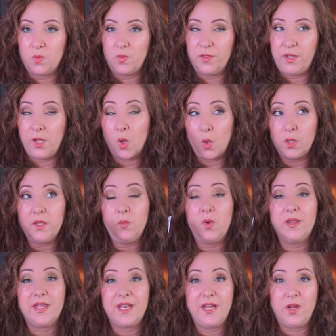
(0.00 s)
the only
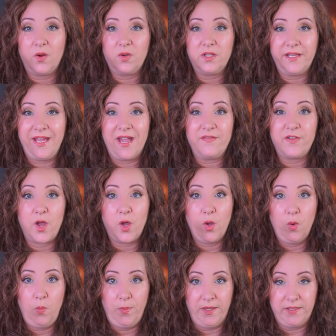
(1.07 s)
one that I currently have
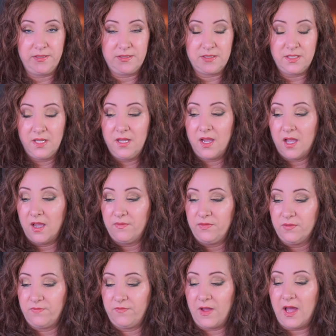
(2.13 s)
opened of
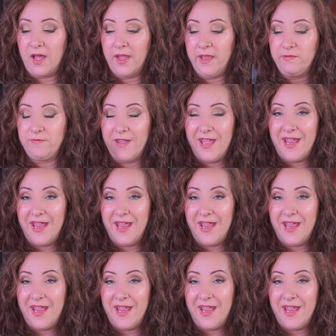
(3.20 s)
the five,